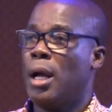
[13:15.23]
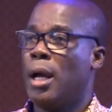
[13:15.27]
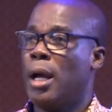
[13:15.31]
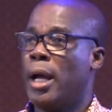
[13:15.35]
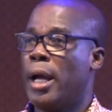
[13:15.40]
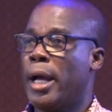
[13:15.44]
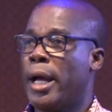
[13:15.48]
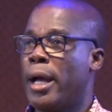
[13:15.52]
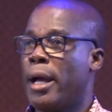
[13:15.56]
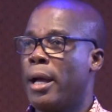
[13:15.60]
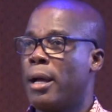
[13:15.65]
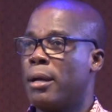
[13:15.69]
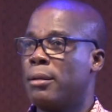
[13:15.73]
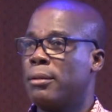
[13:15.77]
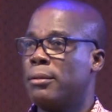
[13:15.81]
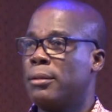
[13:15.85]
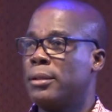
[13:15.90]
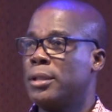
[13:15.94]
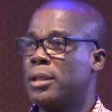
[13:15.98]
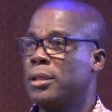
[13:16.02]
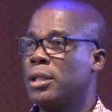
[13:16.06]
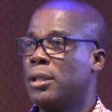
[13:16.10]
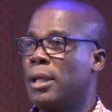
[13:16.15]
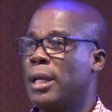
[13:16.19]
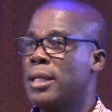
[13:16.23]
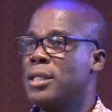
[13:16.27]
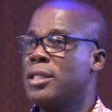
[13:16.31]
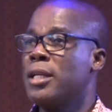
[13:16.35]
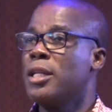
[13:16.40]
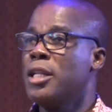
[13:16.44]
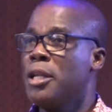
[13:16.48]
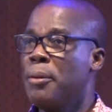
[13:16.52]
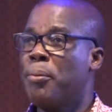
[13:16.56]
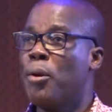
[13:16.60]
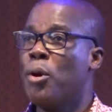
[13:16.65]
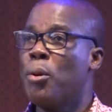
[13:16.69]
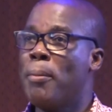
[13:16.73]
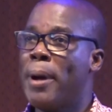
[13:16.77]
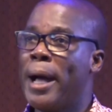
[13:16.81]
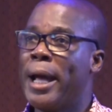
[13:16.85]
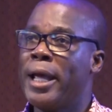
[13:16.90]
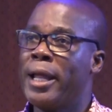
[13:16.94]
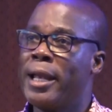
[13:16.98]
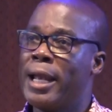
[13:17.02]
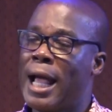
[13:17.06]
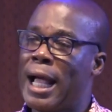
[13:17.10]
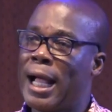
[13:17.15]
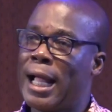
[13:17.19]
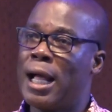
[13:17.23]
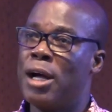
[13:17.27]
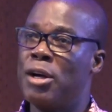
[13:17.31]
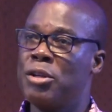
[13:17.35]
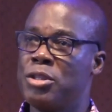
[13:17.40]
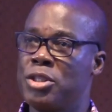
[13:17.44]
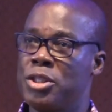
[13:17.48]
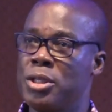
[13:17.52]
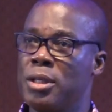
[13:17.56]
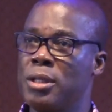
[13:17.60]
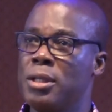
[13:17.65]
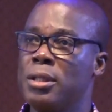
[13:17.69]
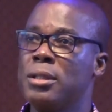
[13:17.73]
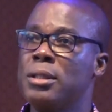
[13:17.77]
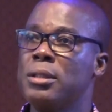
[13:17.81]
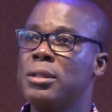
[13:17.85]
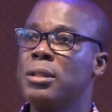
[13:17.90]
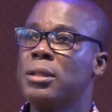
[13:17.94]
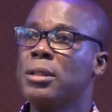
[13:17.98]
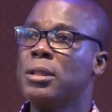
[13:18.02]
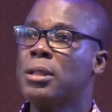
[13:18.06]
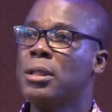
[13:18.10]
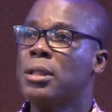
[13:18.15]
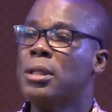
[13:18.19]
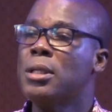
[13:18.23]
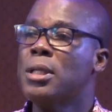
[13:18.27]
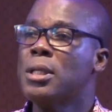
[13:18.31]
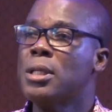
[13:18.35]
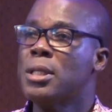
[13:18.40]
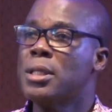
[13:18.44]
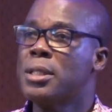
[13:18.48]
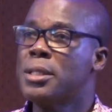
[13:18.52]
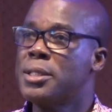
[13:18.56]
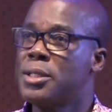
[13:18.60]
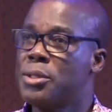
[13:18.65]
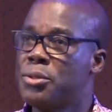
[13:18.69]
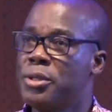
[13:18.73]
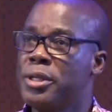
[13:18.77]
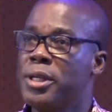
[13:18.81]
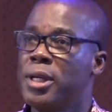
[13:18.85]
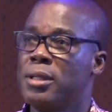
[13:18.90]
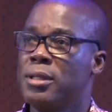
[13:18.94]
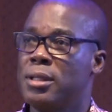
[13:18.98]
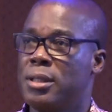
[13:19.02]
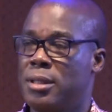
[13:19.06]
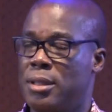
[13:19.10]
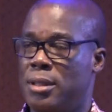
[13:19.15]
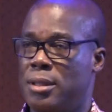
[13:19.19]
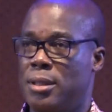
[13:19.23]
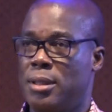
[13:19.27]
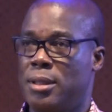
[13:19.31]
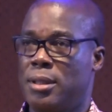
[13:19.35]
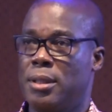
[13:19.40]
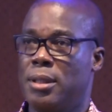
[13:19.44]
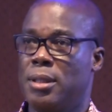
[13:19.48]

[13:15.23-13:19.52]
Let's say diploma in accounting students.